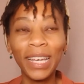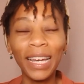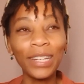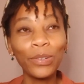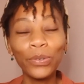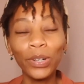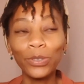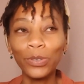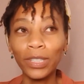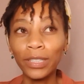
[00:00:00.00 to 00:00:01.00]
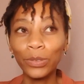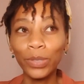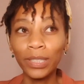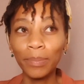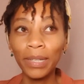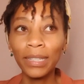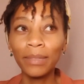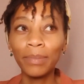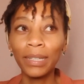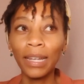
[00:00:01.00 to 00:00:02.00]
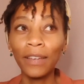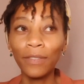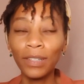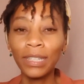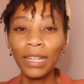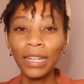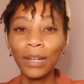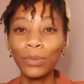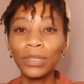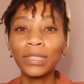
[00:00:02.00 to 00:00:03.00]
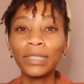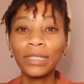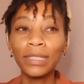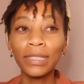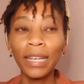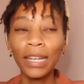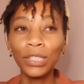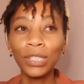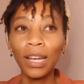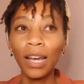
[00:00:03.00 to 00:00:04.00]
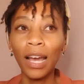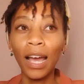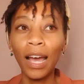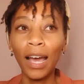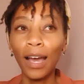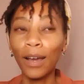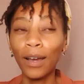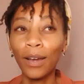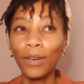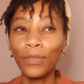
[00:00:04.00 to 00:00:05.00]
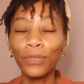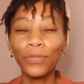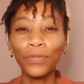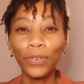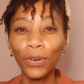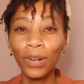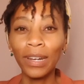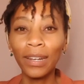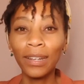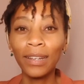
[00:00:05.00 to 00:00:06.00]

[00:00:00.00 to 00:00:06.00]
I don't know how to explain it, but I felt like I was such a fraud